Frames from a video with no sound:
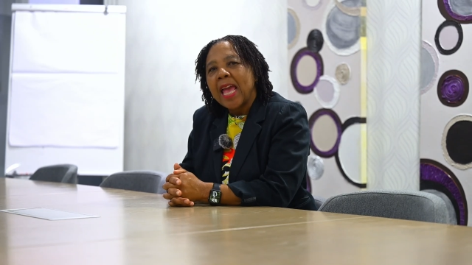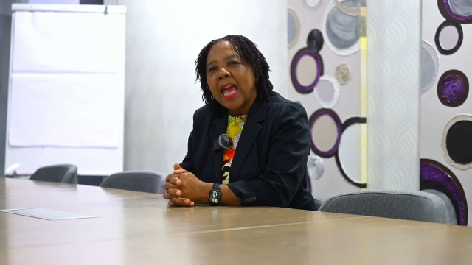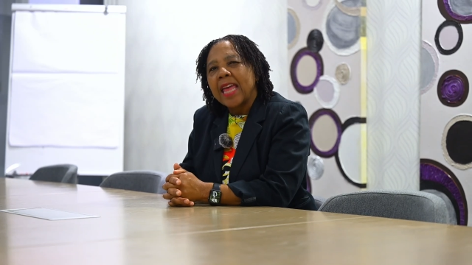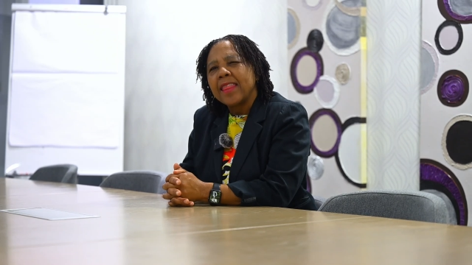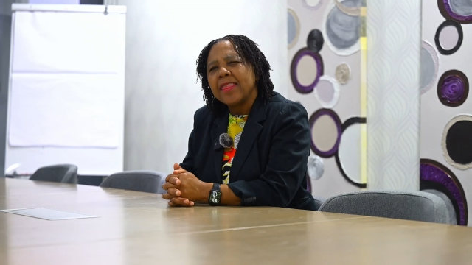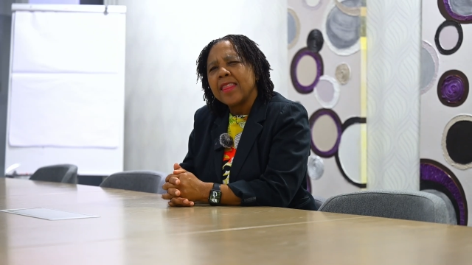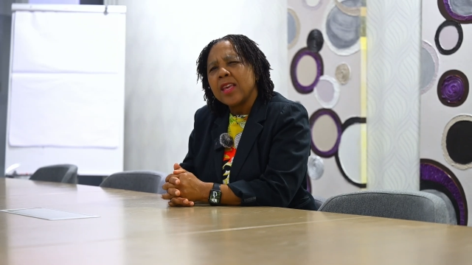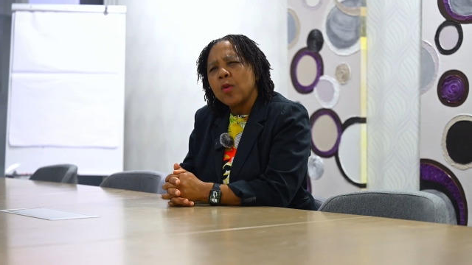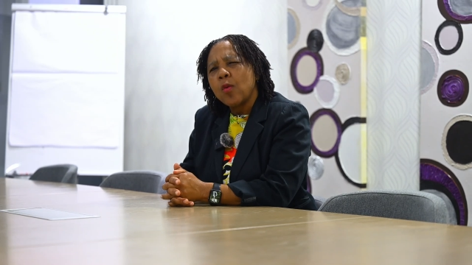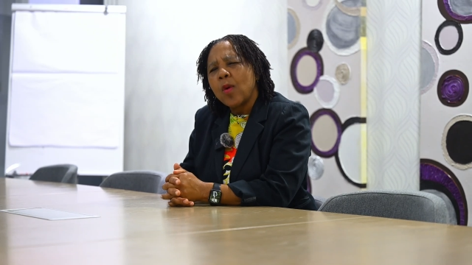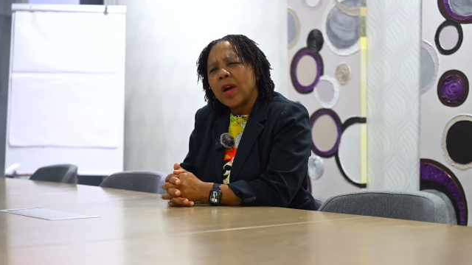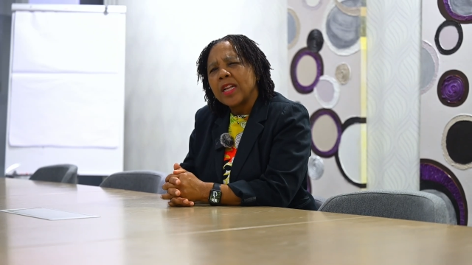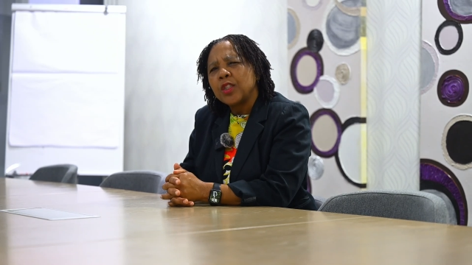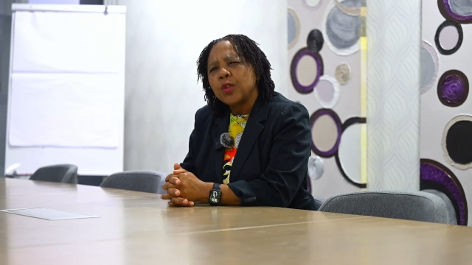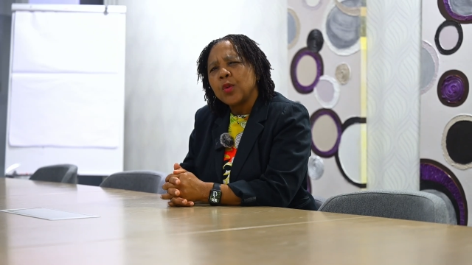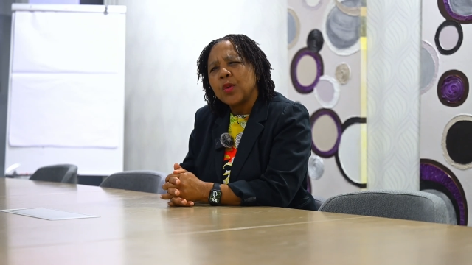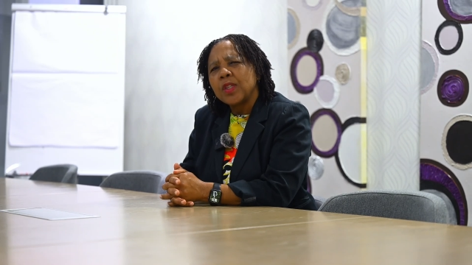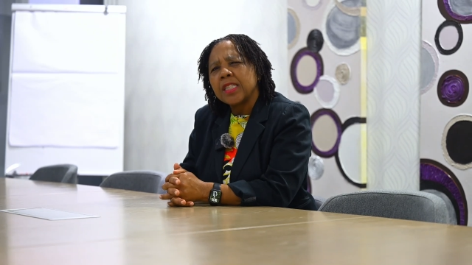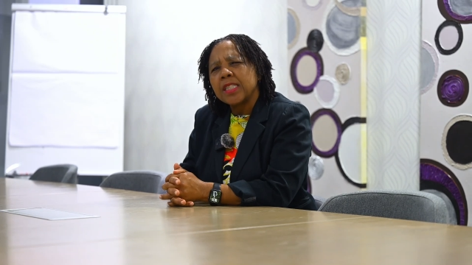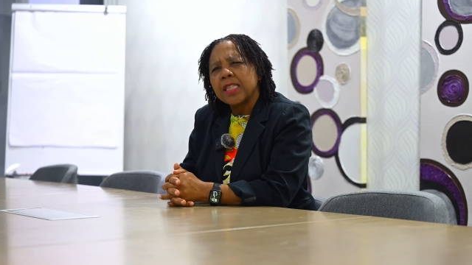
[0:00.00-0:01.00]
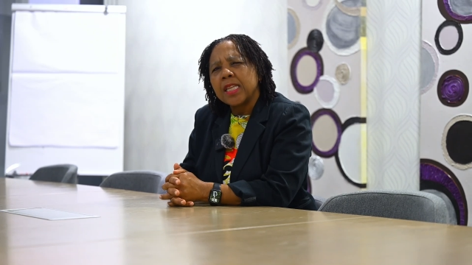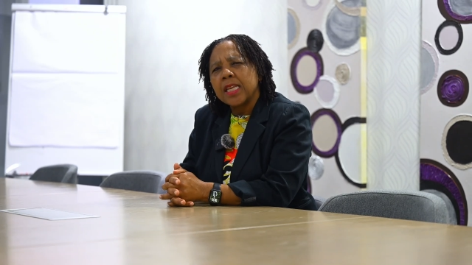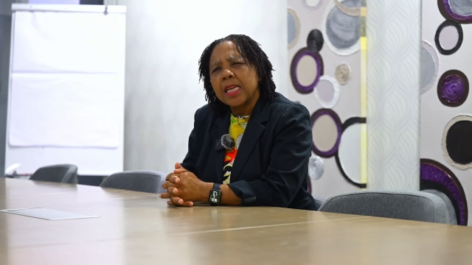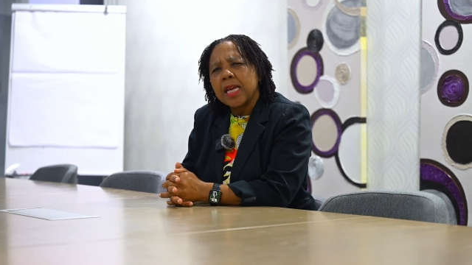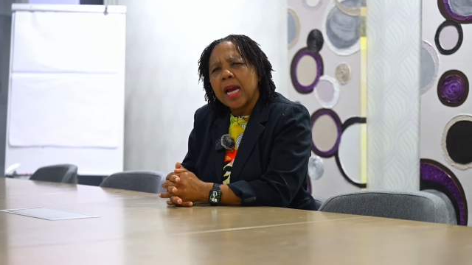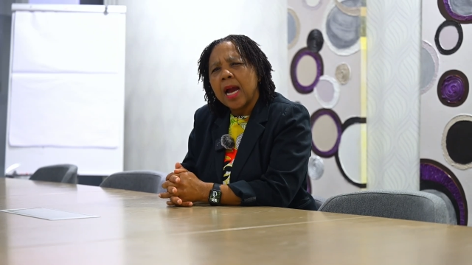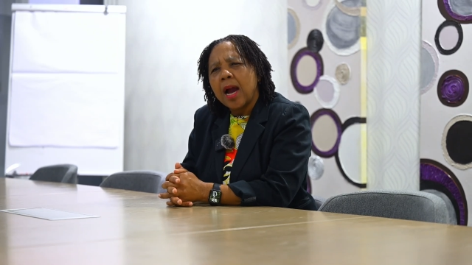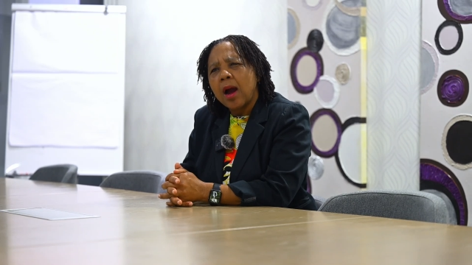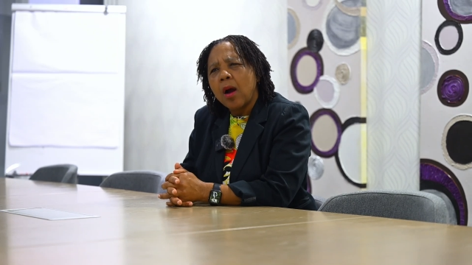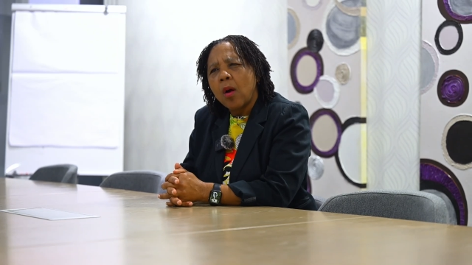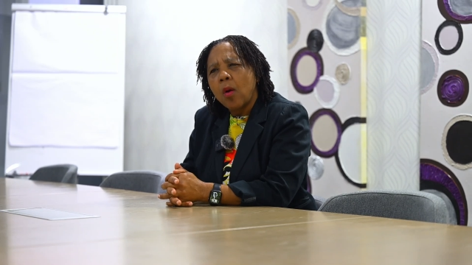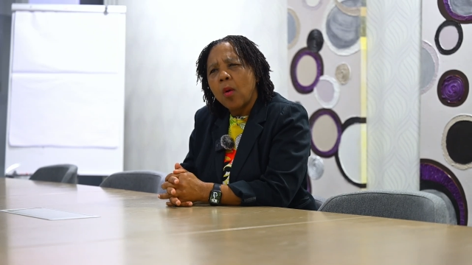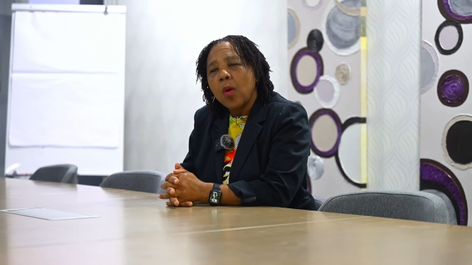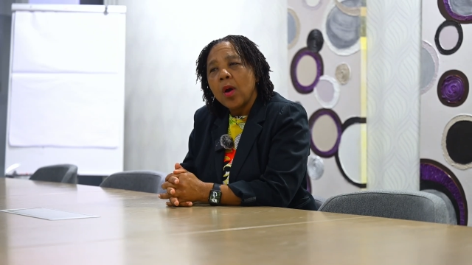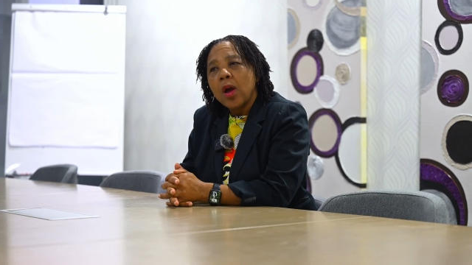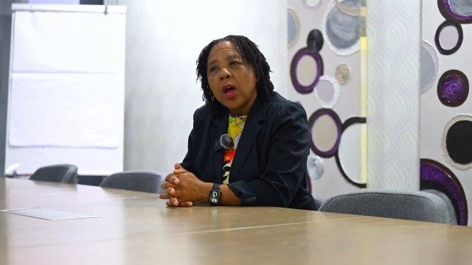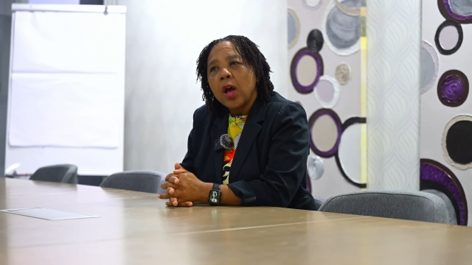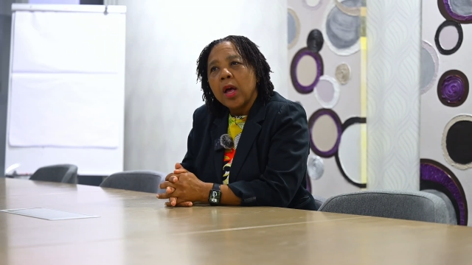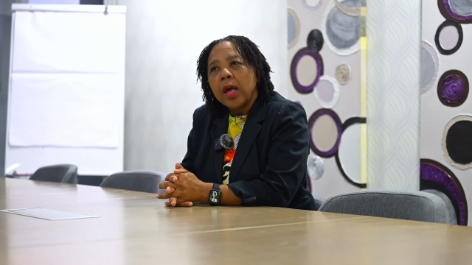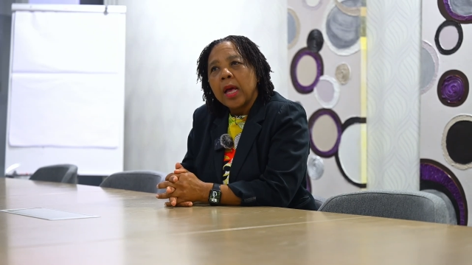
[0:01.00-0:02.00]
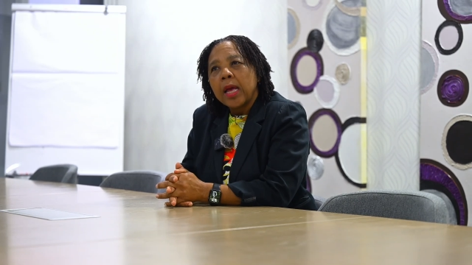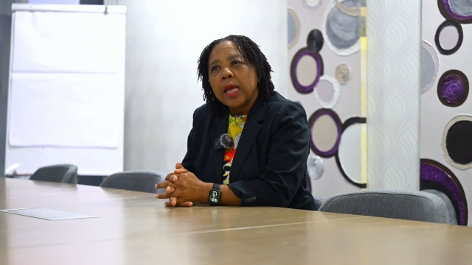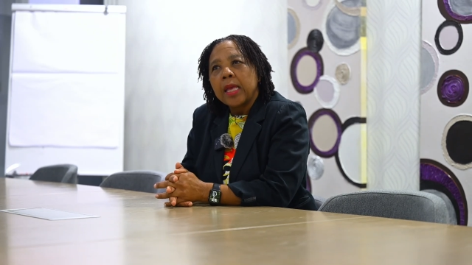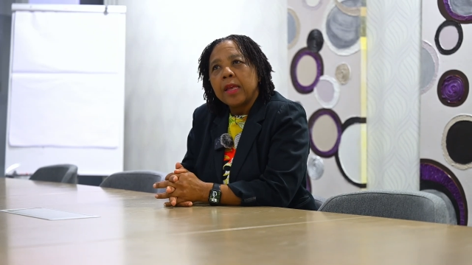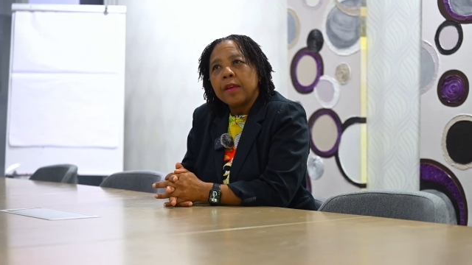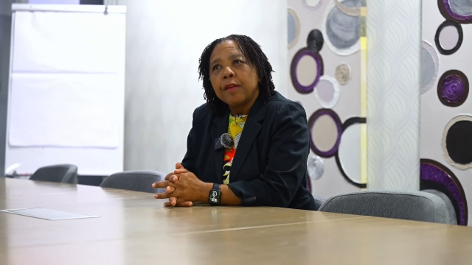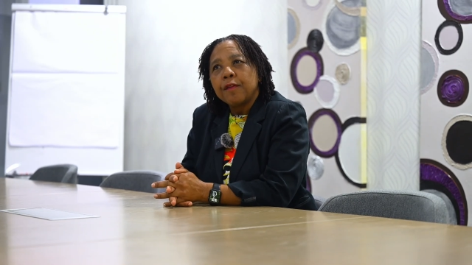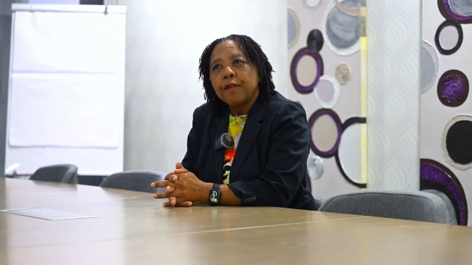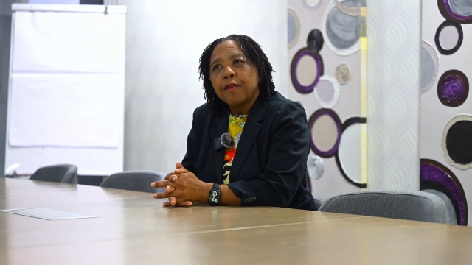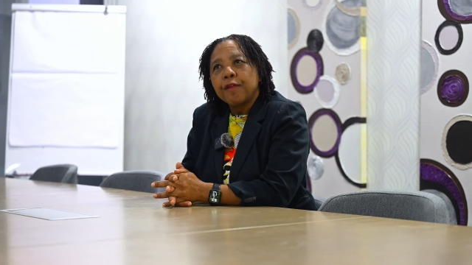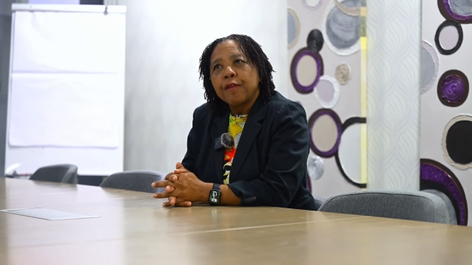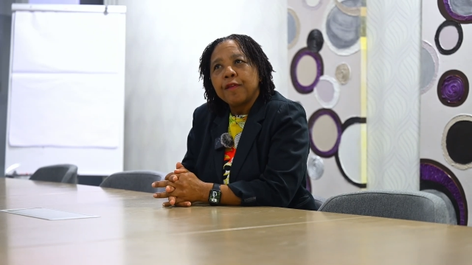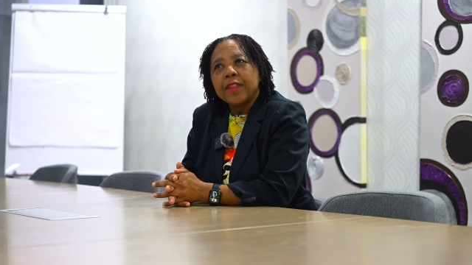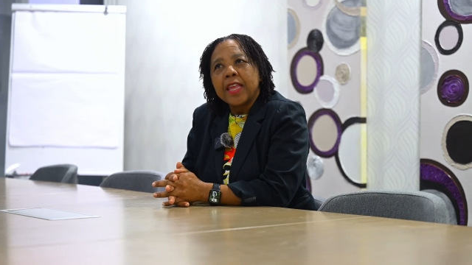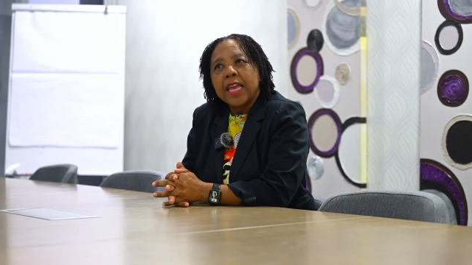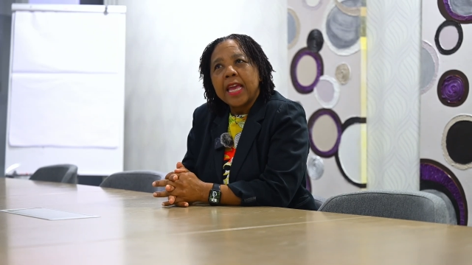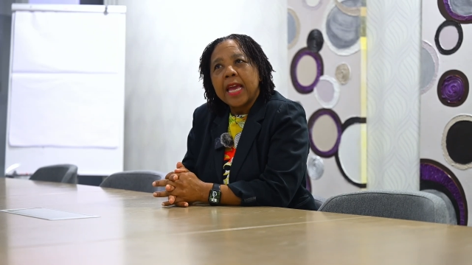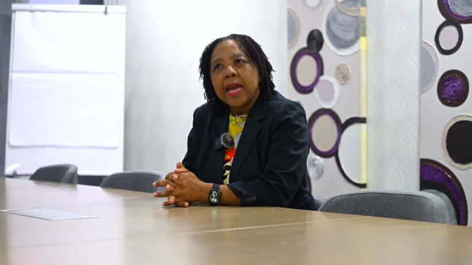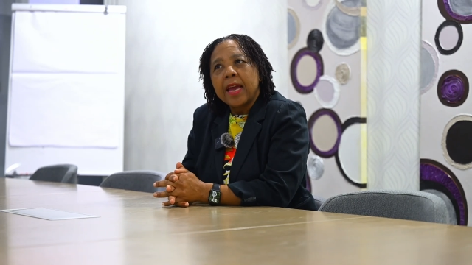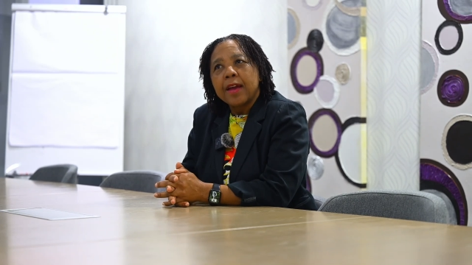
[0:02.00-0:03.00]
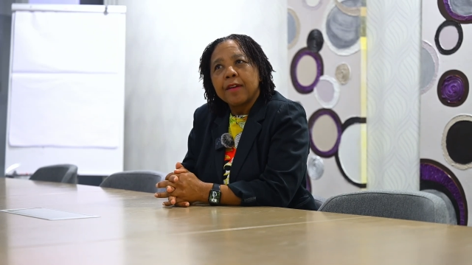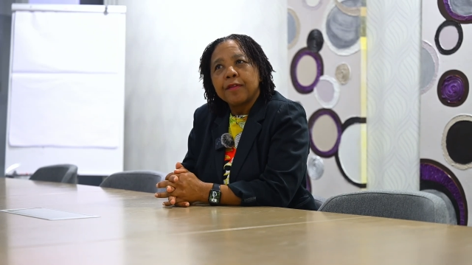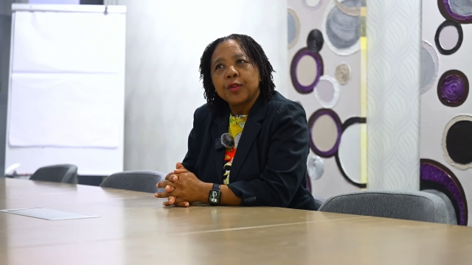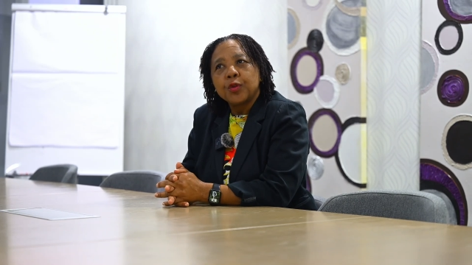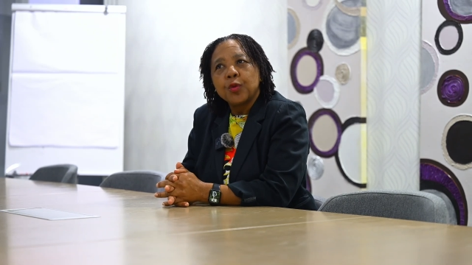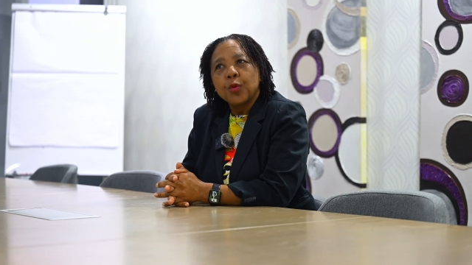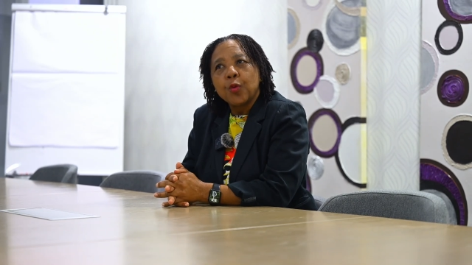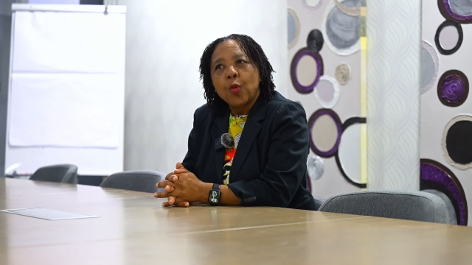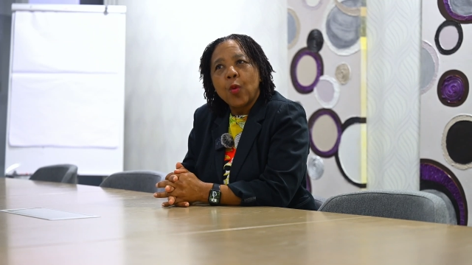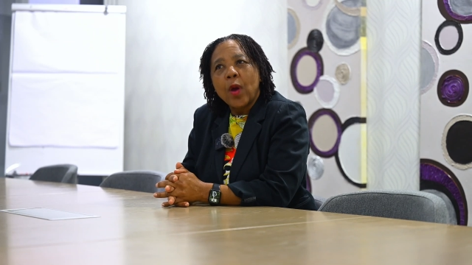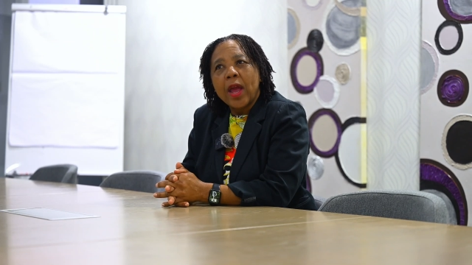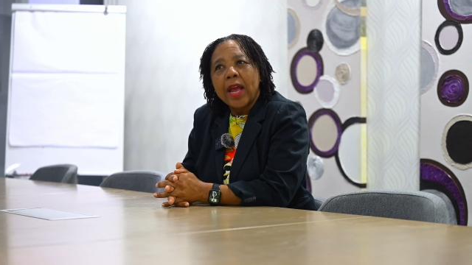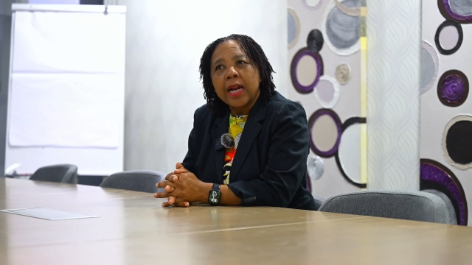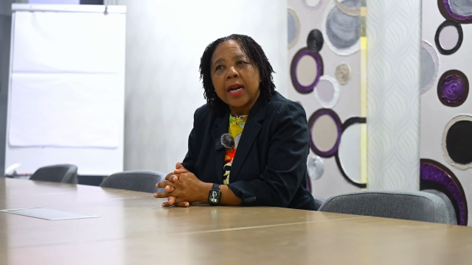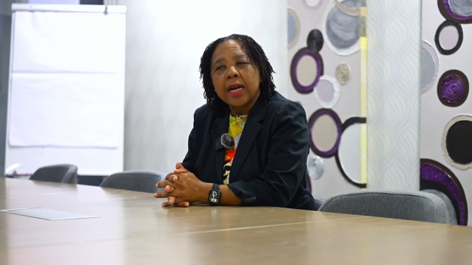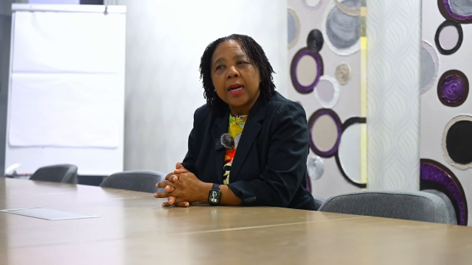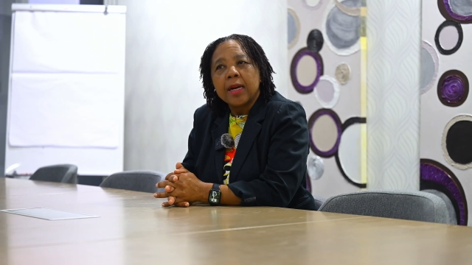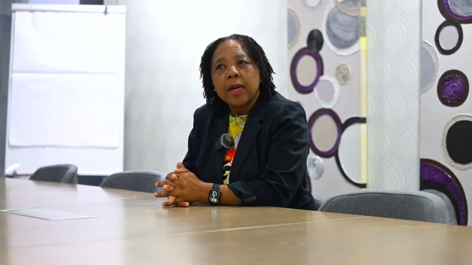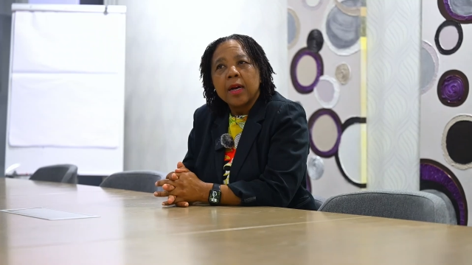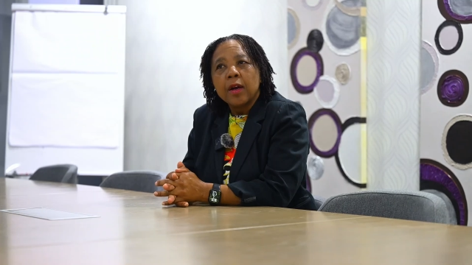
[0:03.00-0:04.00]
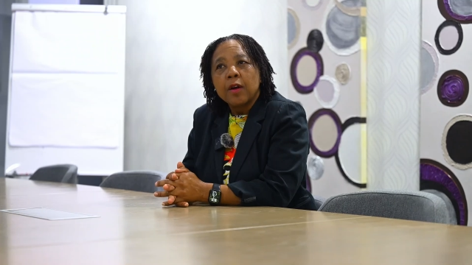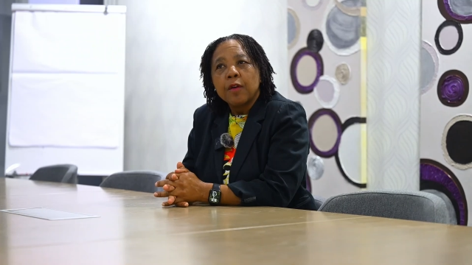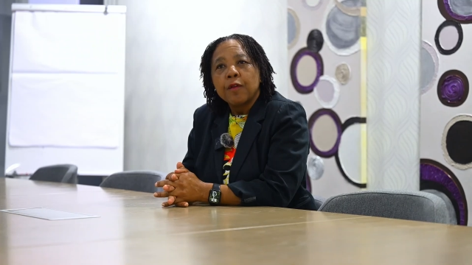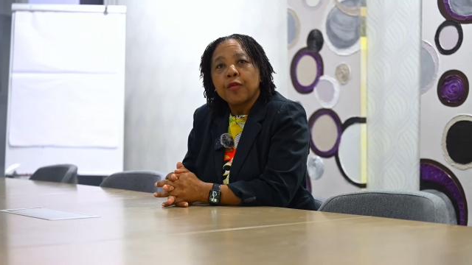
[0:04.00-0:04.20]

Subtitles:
And they want to see how, if they have to work